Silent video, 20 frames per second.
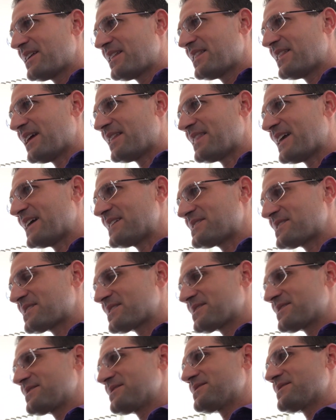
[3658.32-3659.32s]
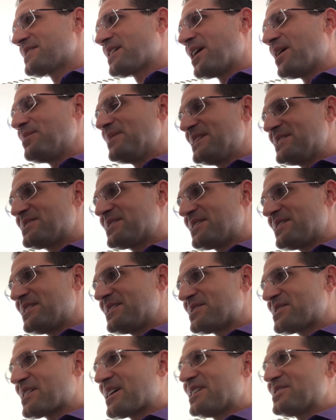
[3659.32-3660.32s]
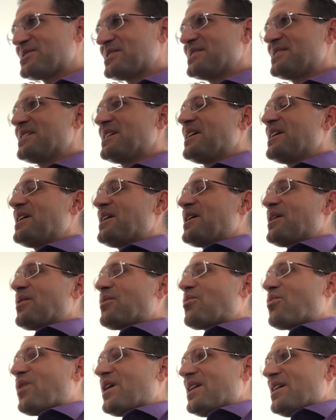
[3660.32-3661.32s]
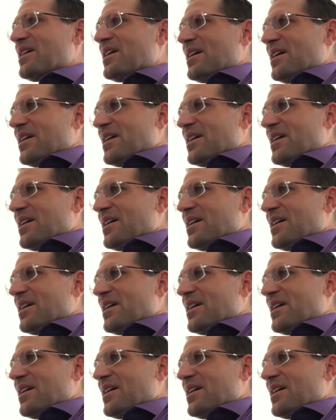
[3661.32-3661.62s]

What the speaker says: that's come into the discussion. But